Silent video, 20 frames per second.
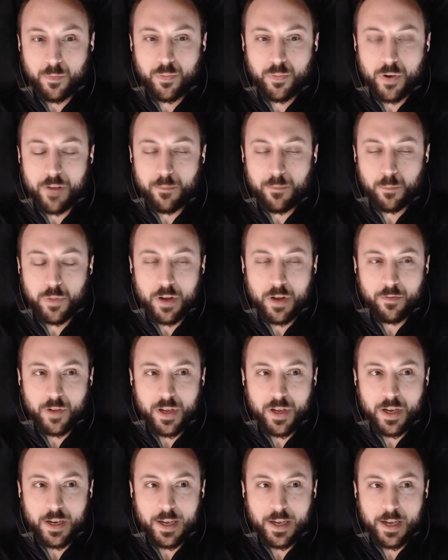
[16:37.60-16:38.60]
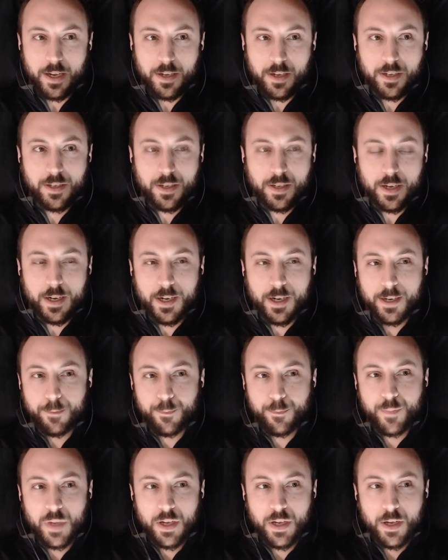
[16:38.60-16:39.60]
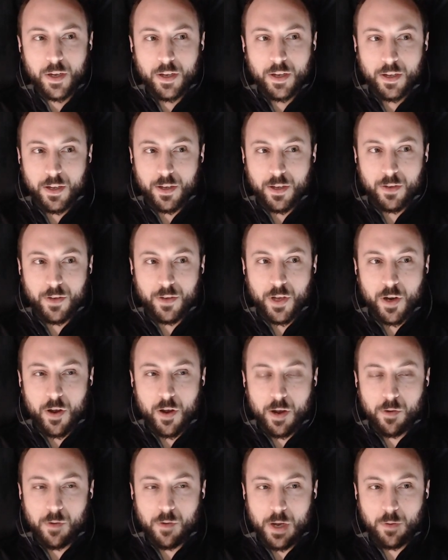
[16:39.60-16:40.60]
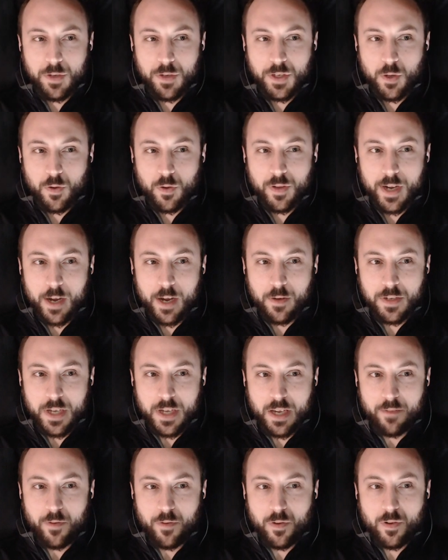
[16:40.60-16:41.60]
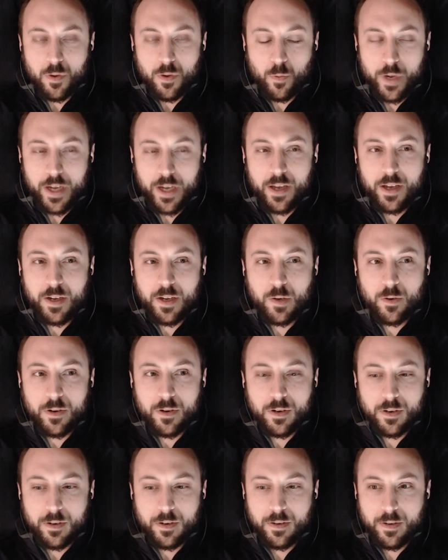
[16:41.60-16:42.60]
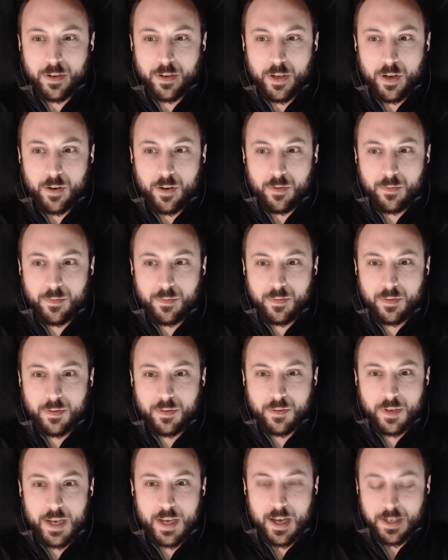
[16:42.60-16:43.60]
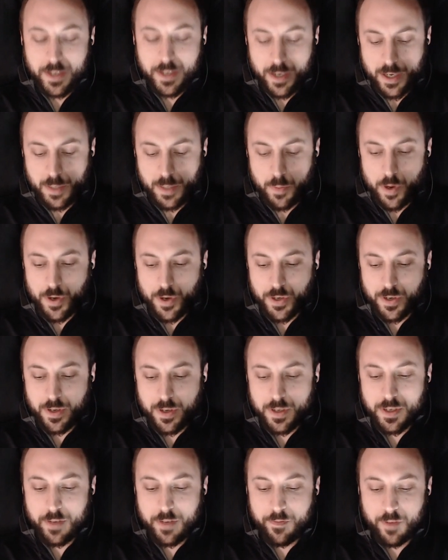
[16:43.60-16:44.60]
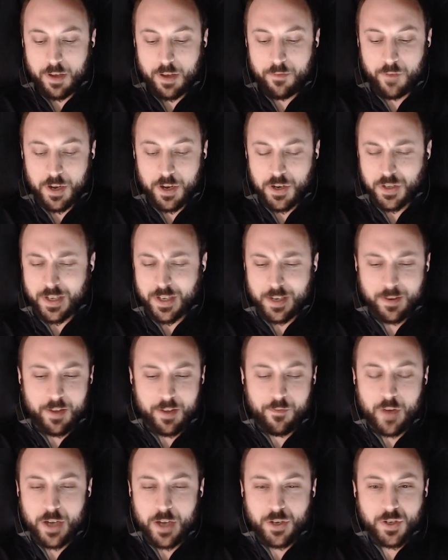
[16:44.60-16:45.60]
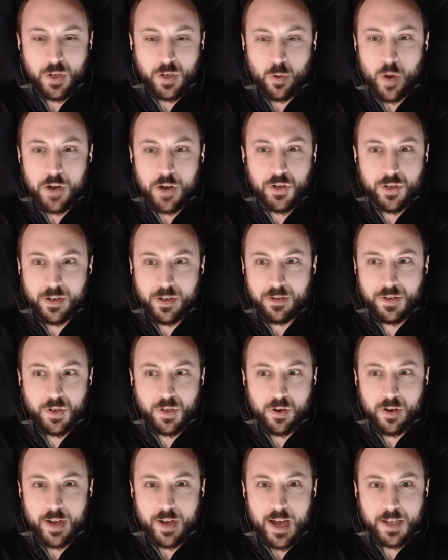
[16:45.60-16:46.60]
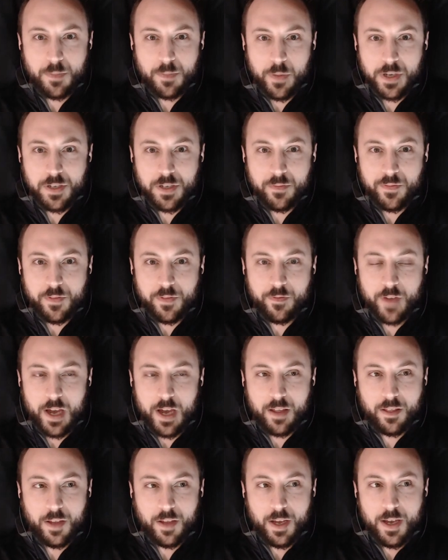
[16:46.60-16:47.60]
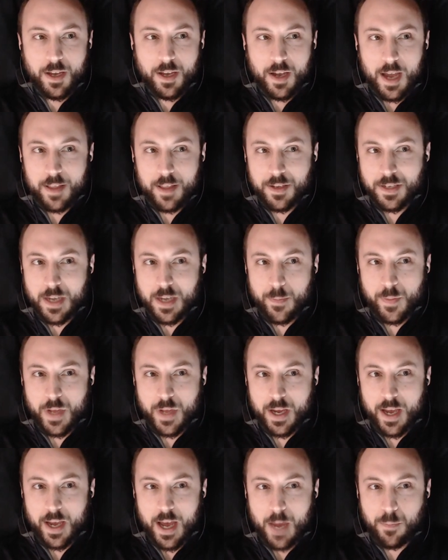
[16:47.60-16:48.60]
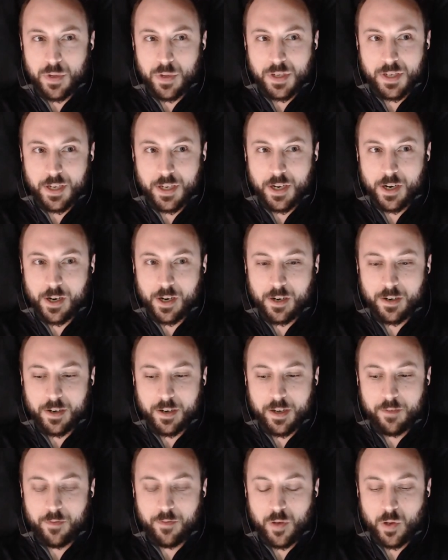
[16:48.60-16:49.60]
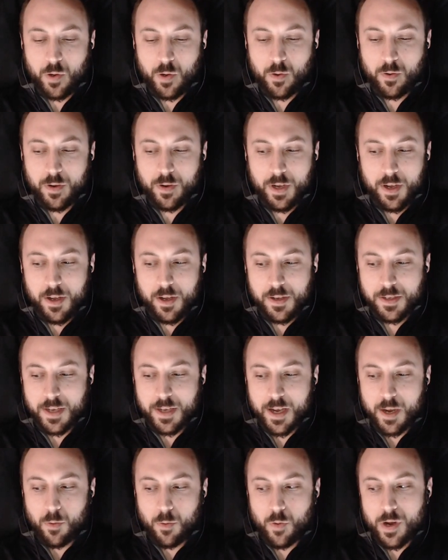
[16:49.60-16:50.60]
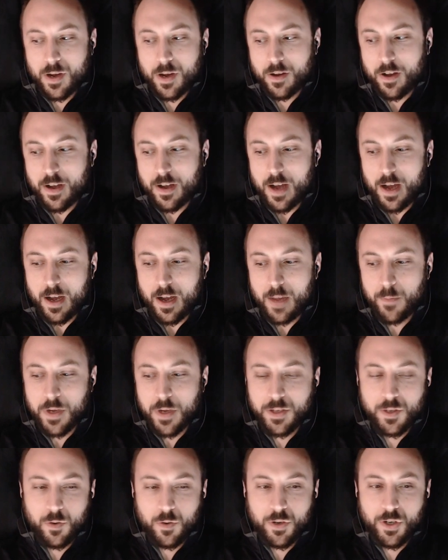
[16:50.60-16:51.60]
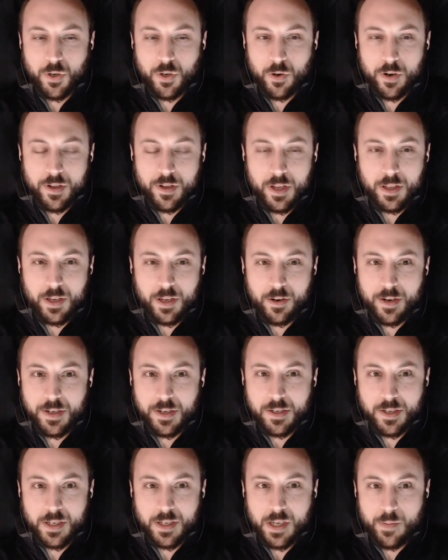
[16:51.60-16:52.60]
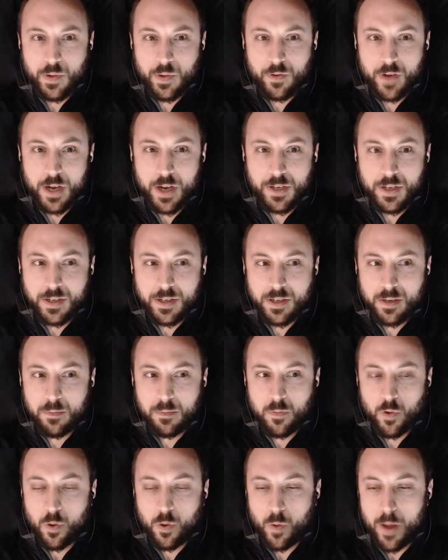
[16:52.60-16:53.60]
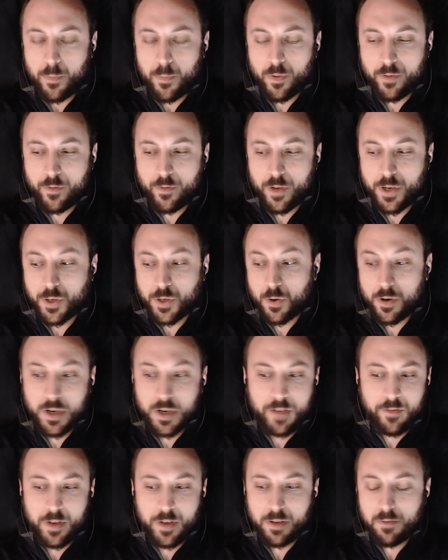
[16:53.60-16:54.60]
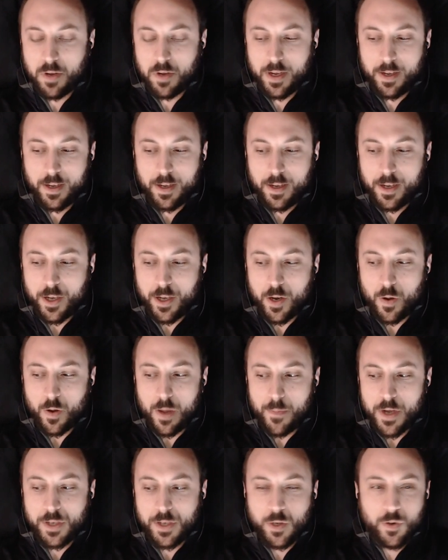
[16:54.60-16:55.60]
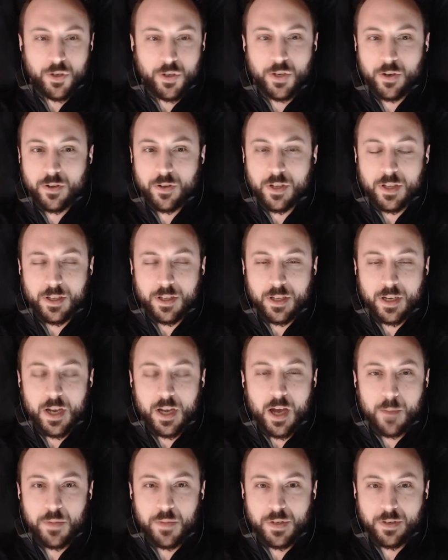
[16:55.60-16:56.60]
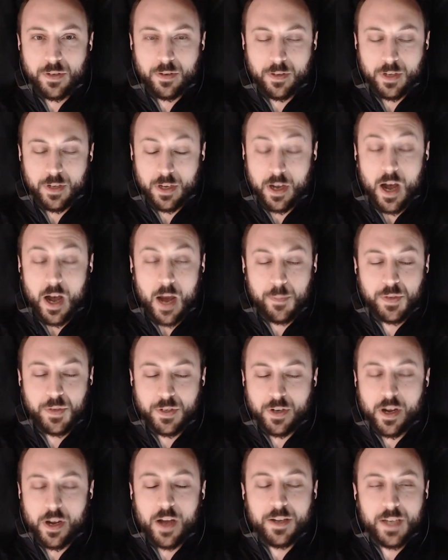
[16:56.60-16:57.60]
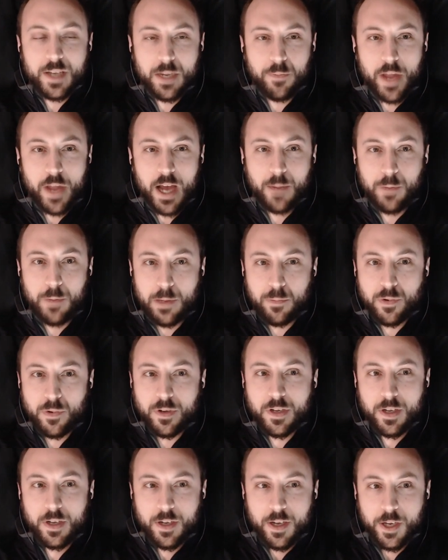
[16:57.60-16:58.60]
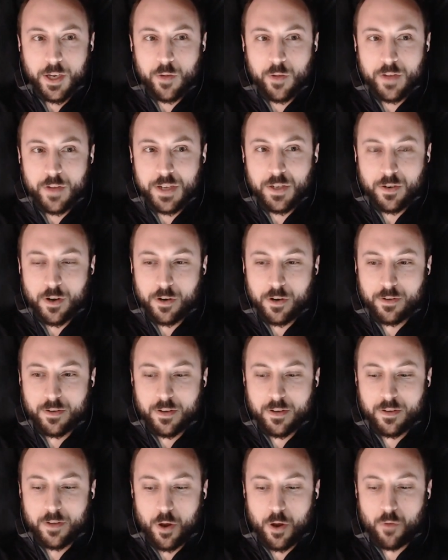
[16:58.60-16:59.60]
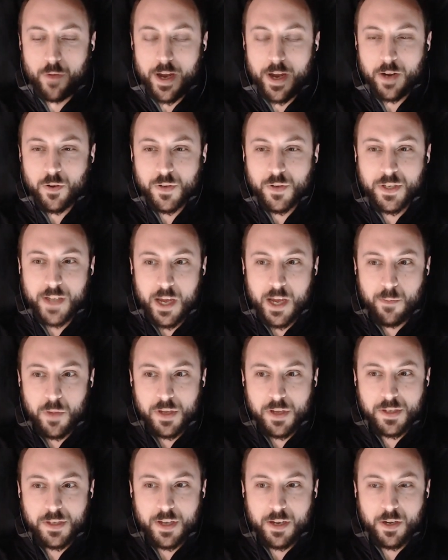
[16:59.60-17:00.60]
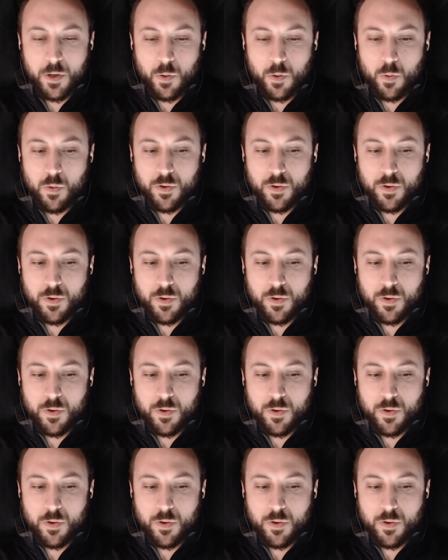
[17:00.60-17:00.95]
prevalent. And you know, I was told that I was evil or wicked, or you know, casting aspersions if I just question certain aspects of the faith. And the same thing happens here. If you say, well, I'm not so sure that there is systemic racism or white privilege, or even, you know, I'm not so sure that the cops are hunting black people, you know, these are heretical statements, and you